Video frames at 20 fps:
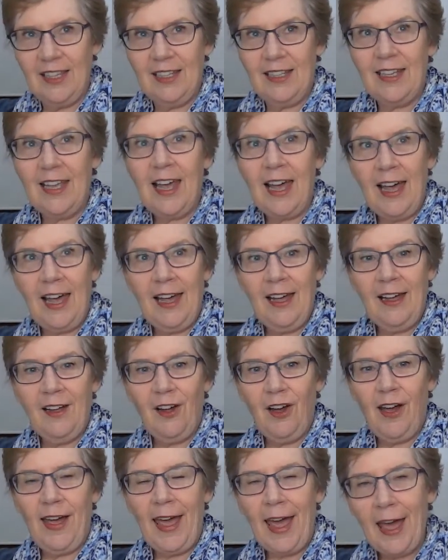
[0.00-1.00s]
yeah,
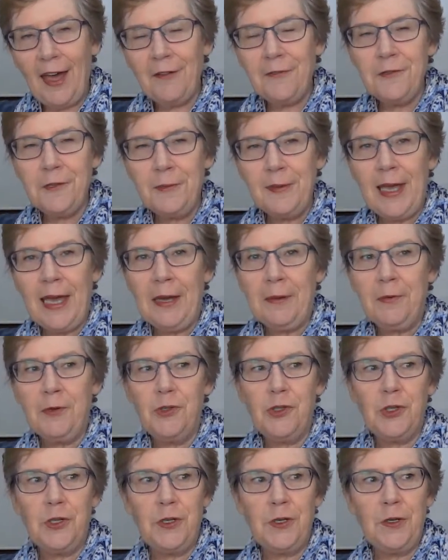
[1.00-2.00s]
I have to be able
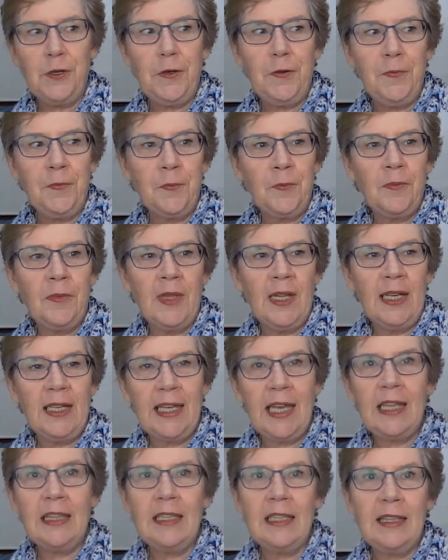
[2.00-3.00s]
to
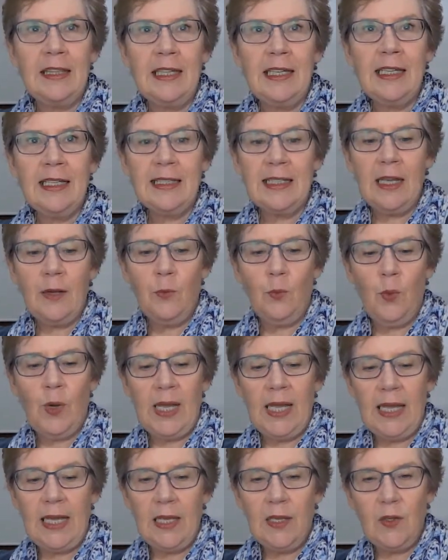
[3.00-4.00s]
get the things that
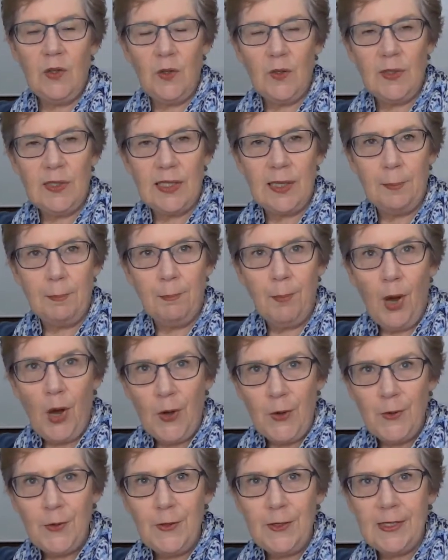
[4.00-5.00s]
we use the
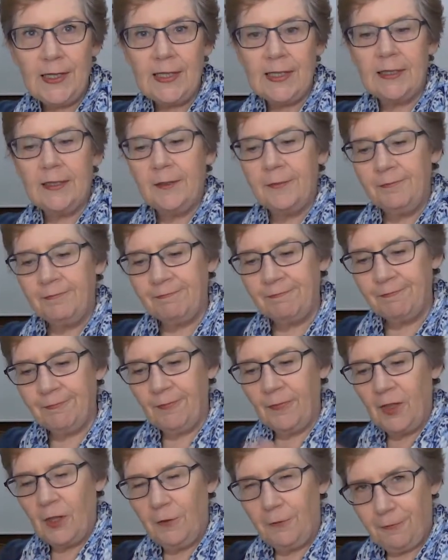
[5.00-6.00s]
most
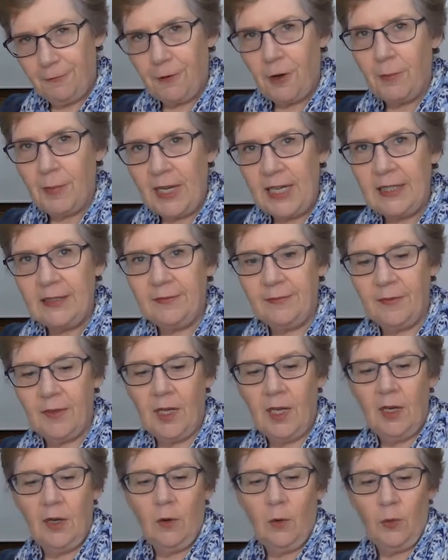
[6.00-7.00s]
from it,
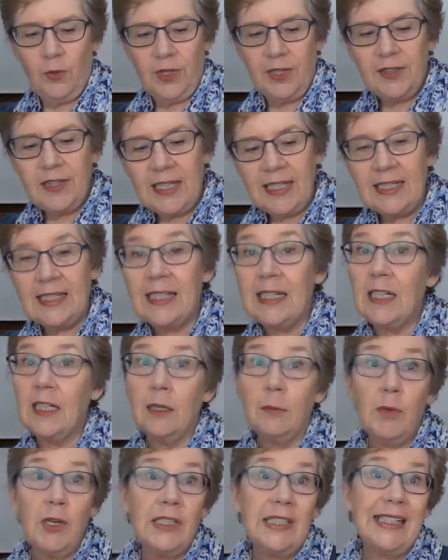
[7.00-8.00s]
or the things that are
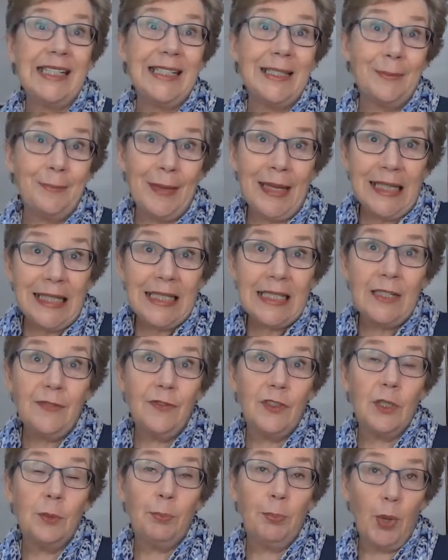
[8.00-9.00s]
the most
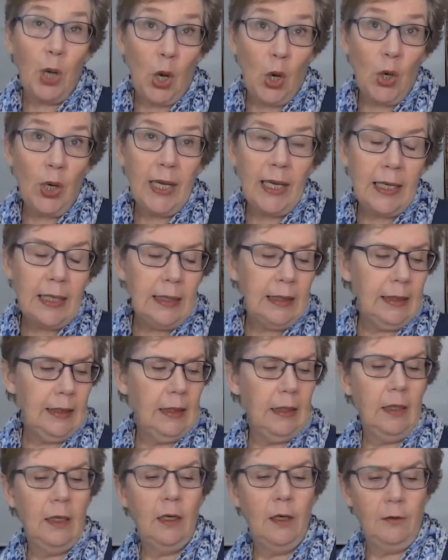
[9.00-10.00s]
expensive to buy
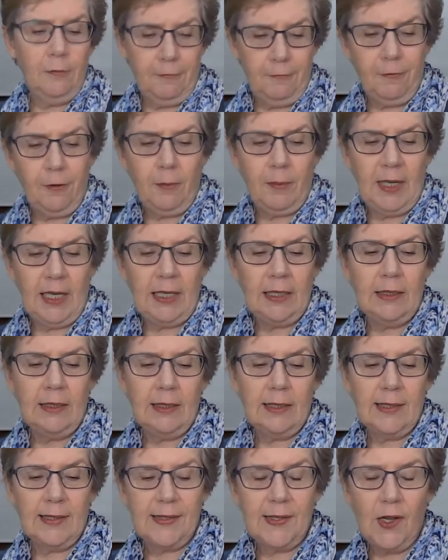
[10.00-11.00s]
from it.
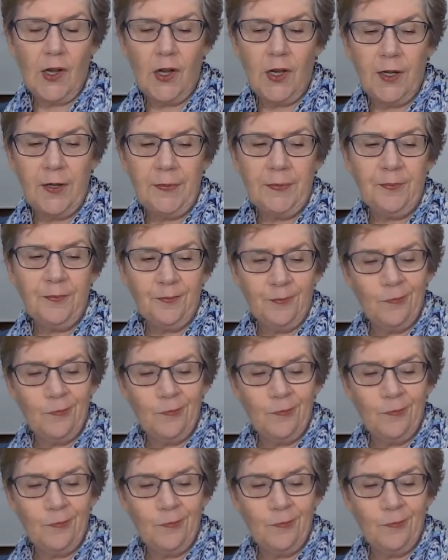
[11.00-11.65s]
So,